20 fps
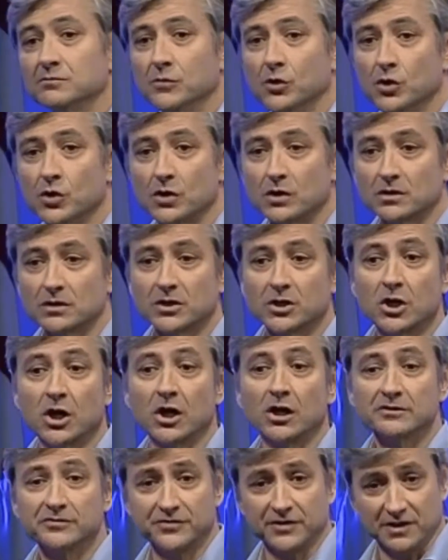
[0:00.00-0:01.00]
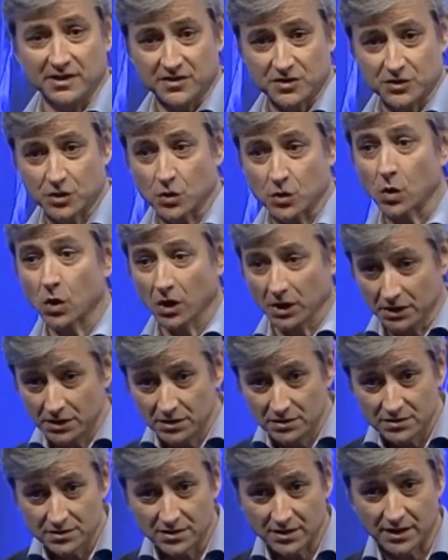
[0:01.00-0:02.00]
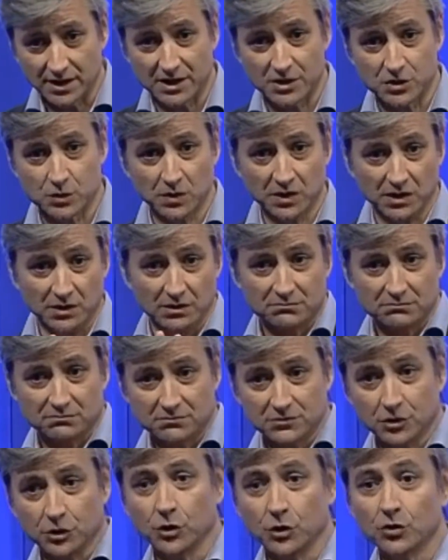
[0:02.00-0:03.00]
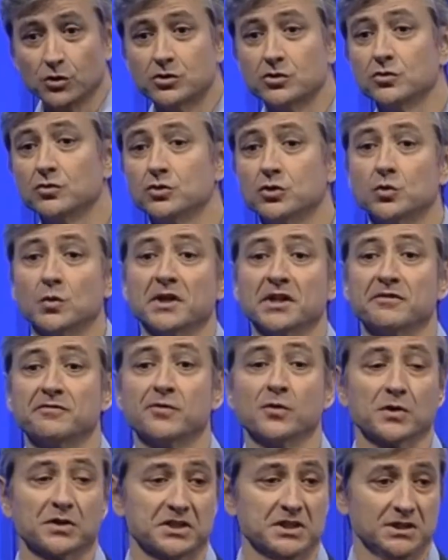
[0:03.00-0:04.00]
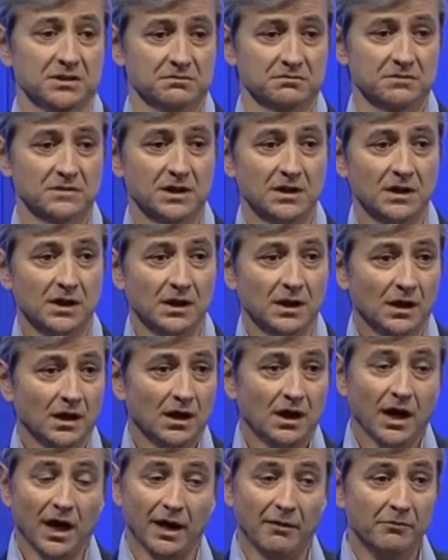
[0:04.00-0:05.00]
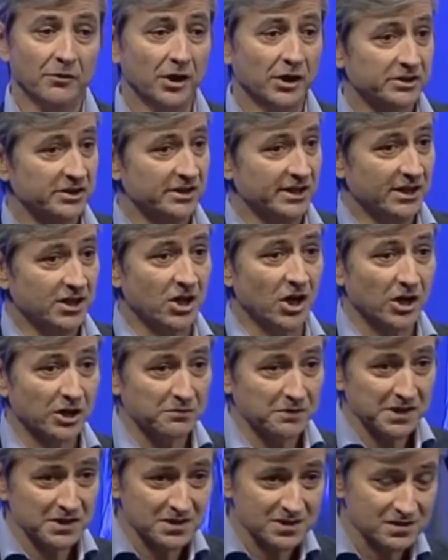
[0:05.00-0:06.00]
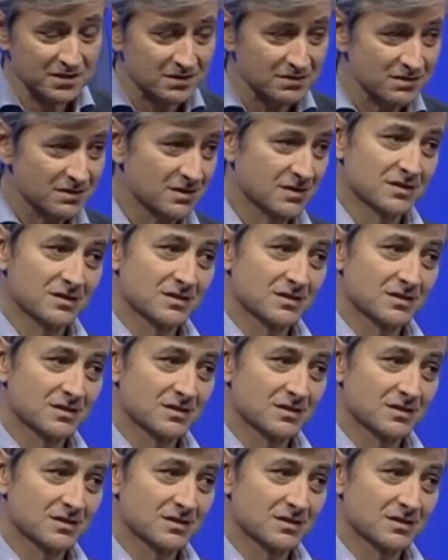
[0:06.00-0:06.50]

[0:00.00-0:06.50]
more confidence growing as we go to 2014. I'm not an economist,